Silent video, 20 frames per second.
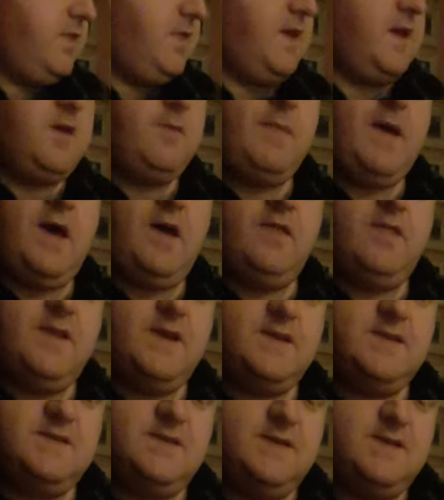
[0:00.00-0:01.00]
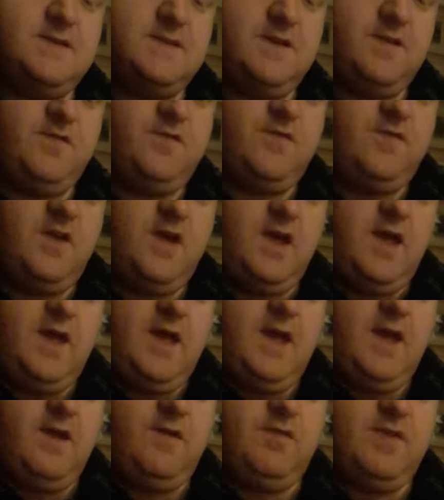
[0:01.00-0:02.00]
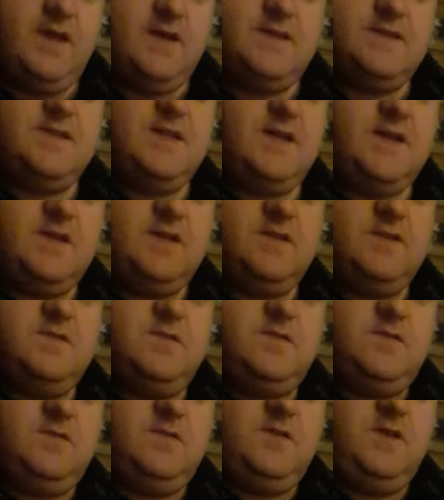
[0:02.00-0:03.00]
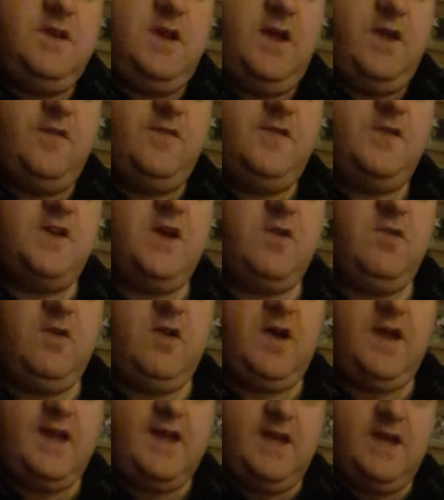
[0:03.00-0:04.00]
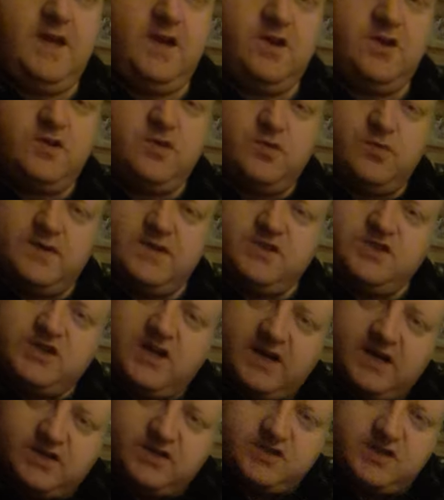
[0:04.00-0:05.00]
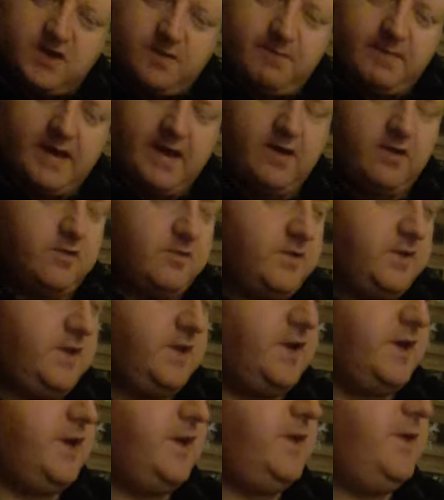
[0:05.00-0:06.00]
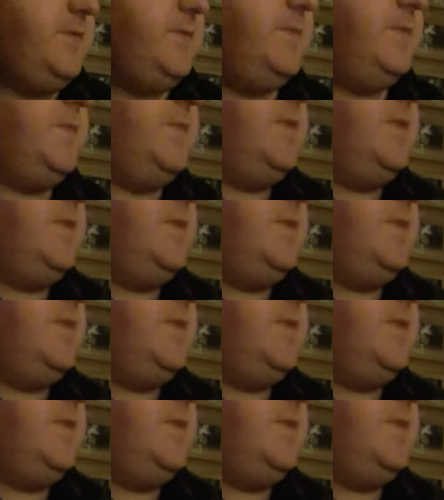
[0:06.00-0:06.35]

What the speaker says: thing about this is, if there's things, you know, if you don't like it, you can always change it about, you know.